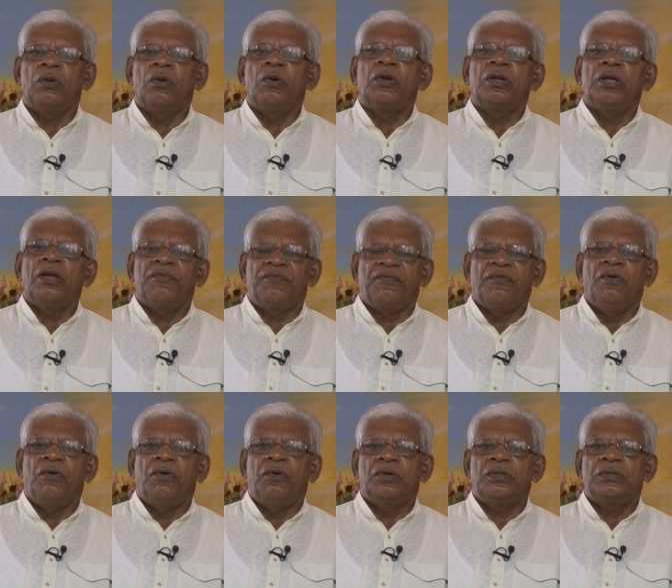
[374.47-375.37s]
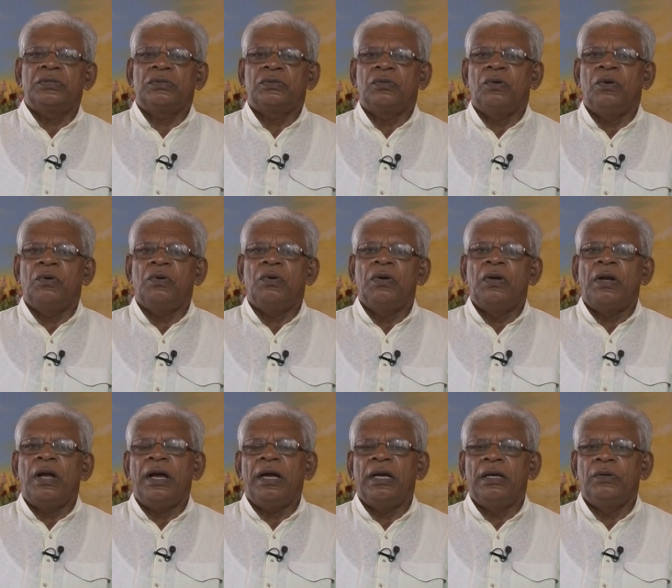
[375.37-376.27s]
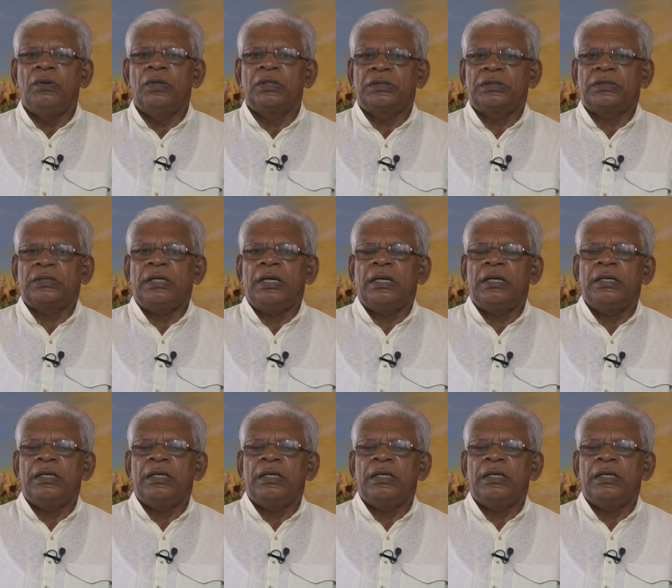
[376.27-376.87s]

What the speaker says: glory of God. So I was